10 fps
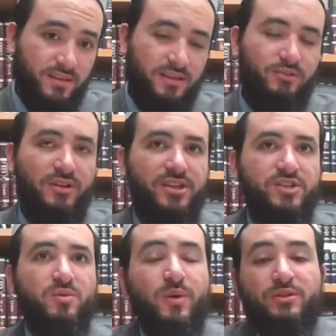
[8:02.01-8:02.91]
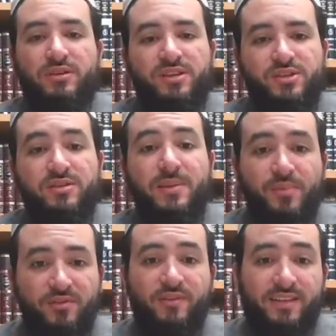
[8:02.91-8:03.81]
The tradition. What tradition? The
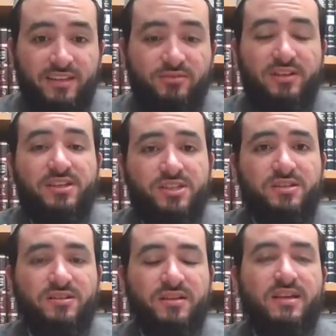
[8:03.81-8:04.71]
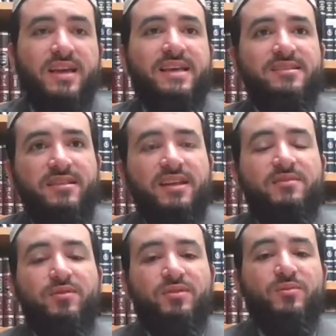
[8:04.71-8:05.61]
prophetic tradition.
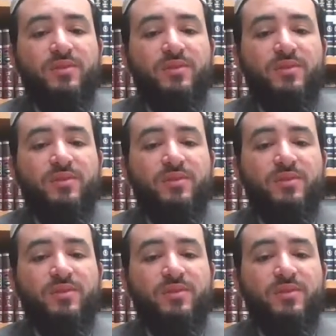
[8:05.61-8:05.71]
Starting from